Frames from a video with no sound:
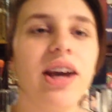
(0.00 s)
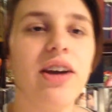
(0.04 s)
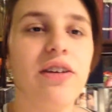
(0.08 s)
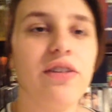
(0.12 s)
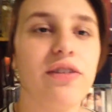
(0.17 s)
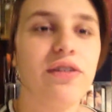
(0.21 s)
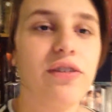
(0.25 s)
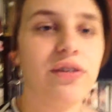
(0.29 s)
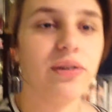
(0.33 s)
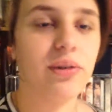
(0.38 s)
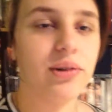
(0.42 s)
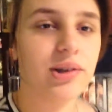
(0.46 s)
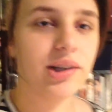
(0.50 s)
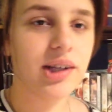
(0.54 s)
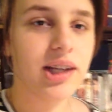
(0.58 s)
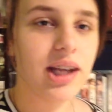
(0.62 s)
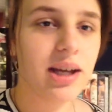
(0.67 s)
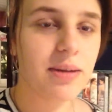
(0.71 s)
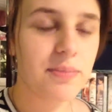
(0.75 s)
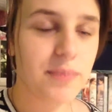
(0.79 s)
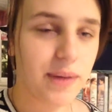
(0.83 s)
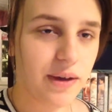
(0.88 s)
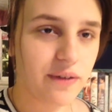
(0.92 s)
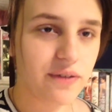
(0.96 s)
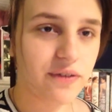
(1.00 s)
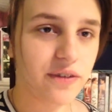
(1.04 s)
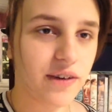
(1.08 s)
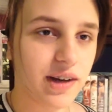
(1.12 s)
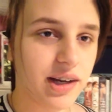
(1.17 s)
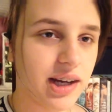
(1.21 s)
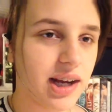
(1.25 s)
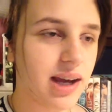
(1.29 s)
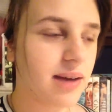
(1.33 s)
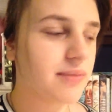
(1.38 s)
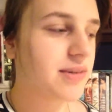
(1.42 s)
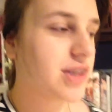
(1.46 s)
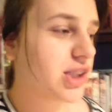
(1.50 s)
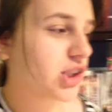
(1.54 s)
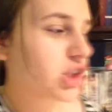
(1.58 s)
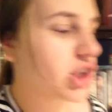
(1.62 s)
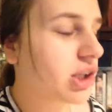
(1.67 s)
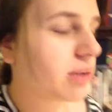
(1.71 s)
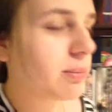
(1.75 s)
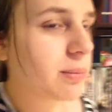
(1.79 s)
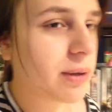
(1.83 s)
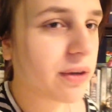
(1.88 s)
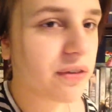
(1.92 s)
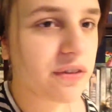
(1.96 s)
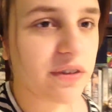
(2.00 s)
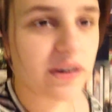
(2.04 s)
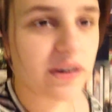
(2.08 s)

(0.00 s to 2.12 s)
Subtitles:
like 4 can be funny, I mean she can be